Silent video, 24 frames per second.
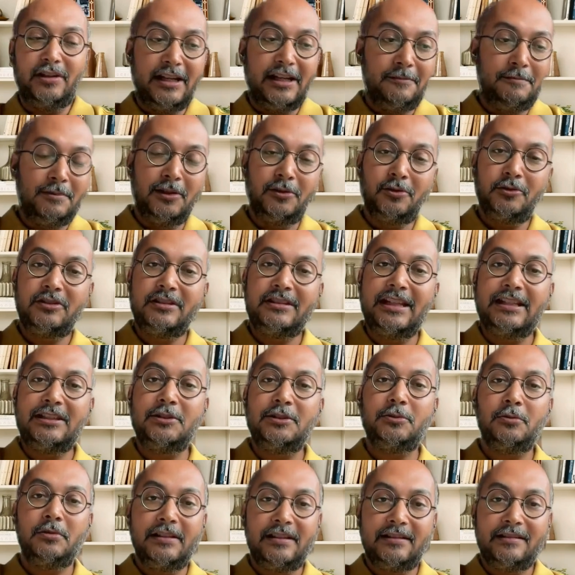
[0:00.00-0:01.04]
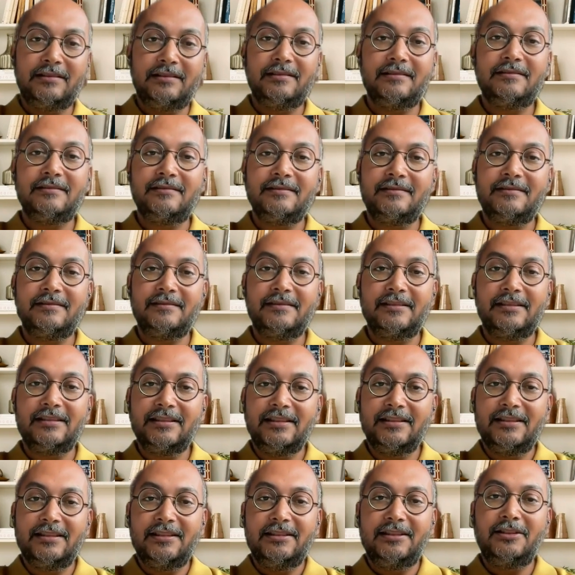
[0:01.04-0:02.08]
you're able to stick to it,
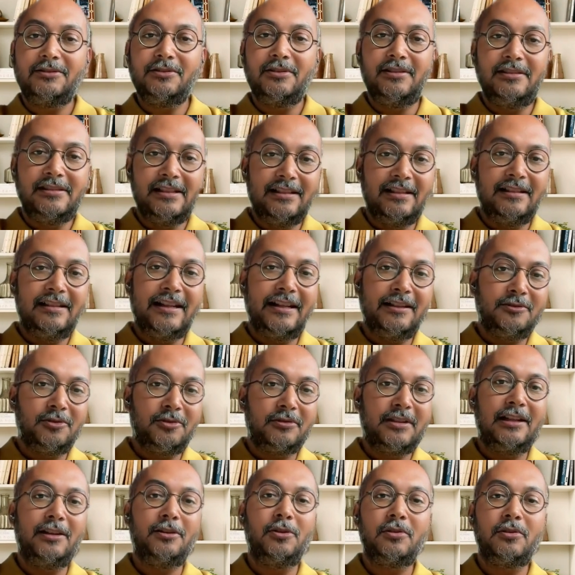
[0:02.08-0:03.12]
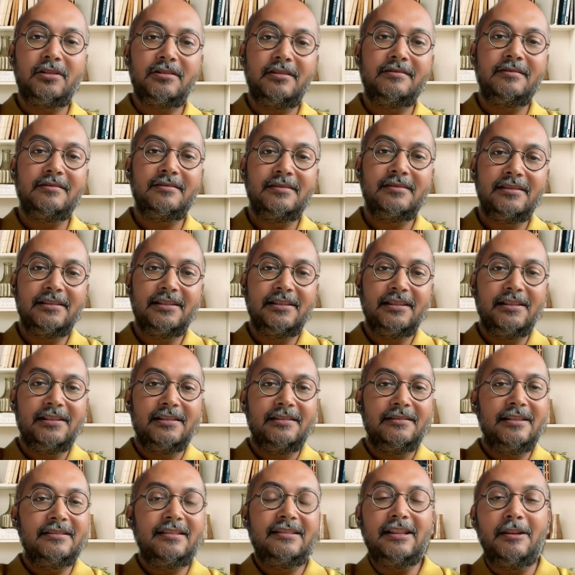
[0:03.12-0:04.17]
you realize, okay, look,
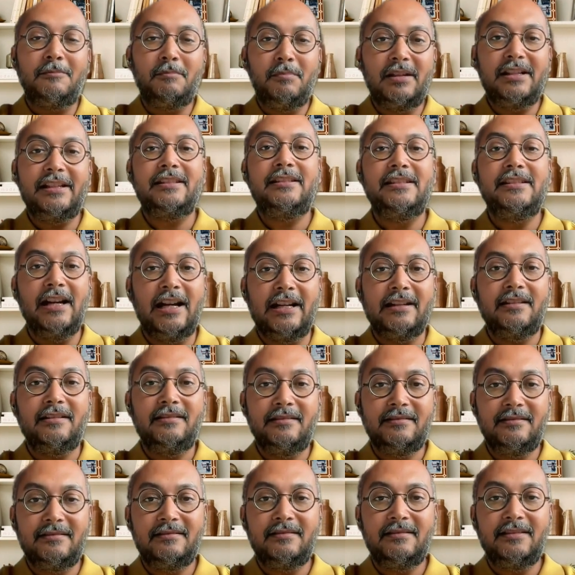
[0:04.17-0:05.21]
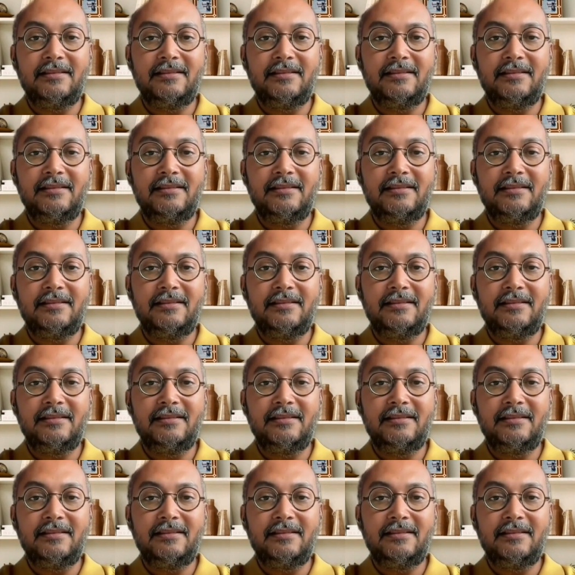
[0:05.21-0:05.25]
this number is done.